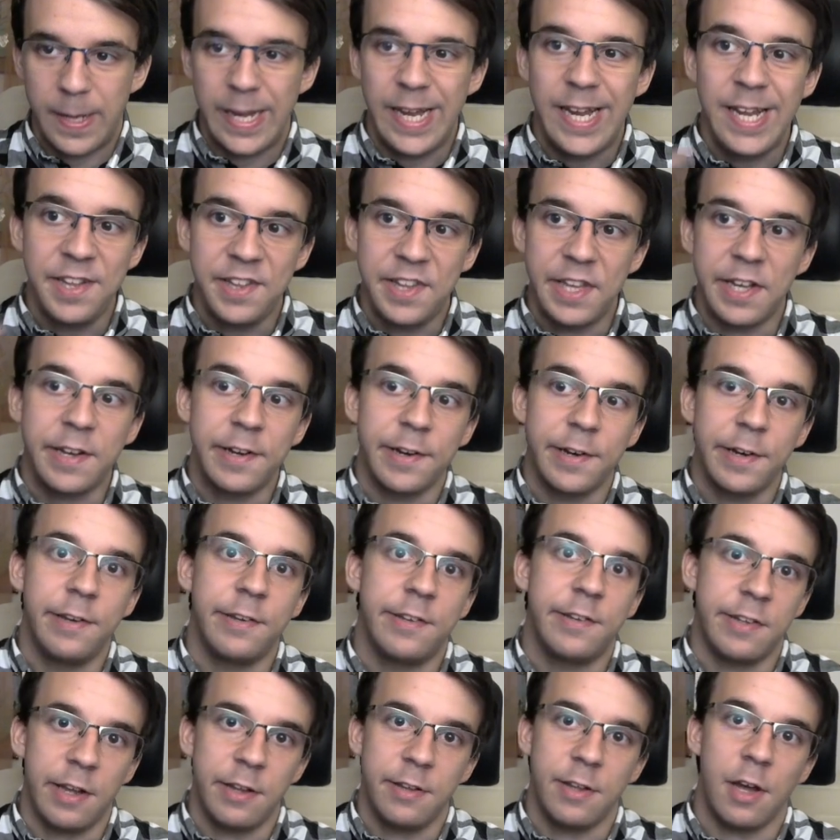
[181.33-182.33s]
integer
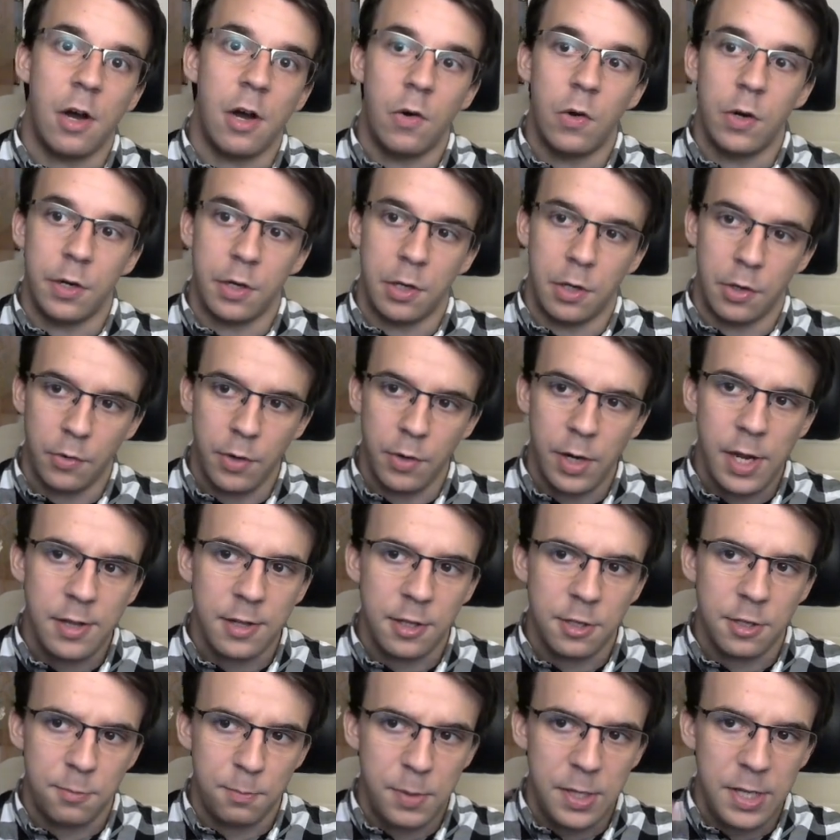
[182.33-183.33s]
inside our array
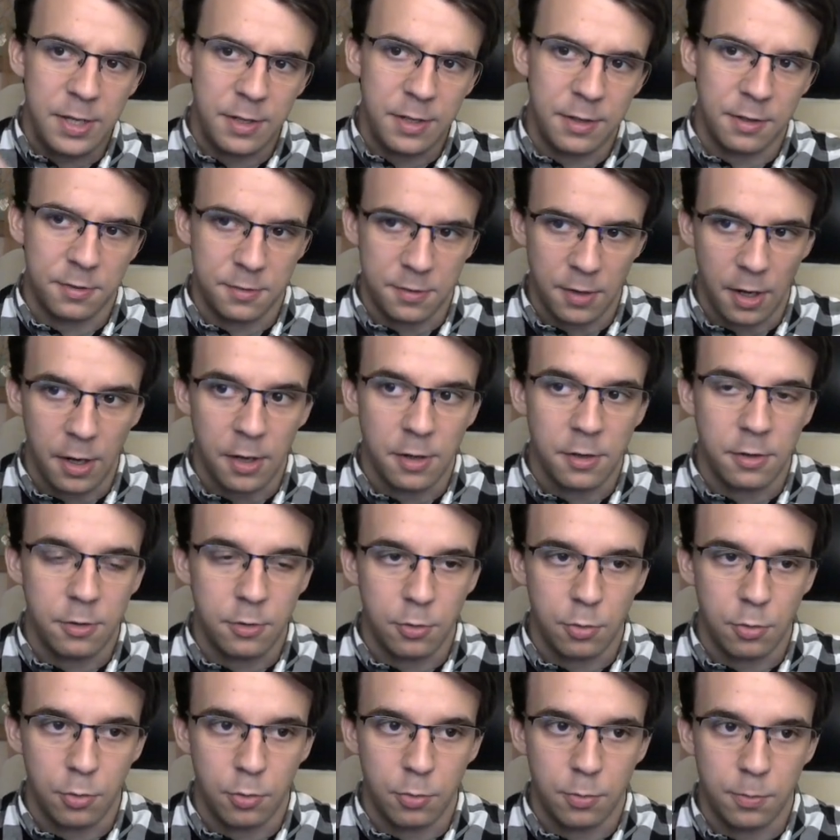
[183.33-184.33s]
that's being assigned
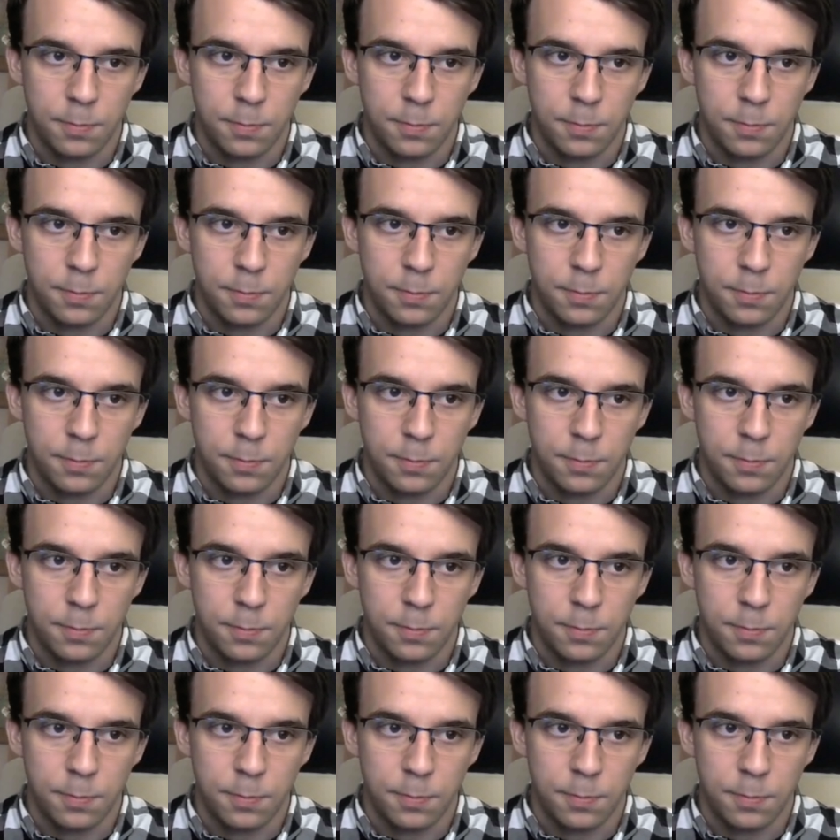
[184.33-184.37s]
to.